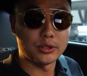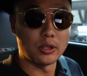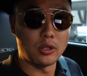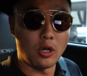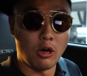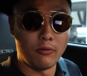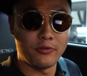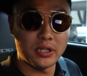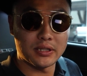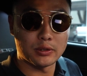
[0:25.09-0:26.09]
So
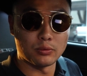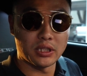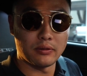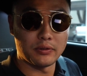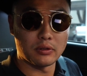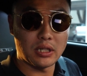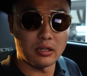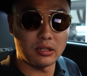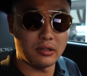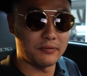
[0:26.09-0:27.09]
hopefully this will give you
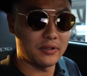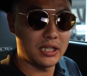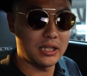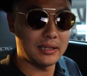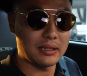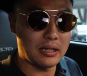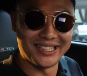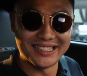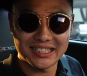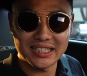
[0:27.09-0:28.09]
kind of a
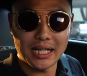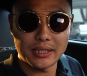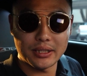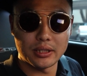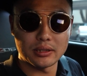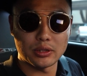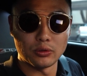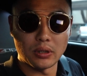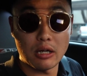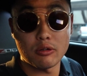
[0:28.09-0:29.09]
insight
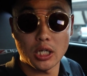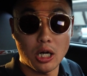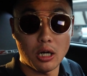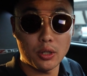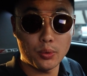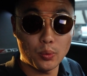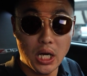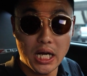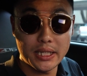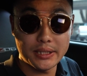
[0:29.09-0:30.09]
into how the car
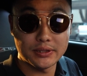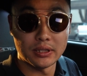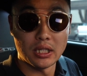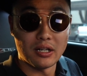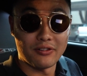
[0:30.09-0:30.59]
rides,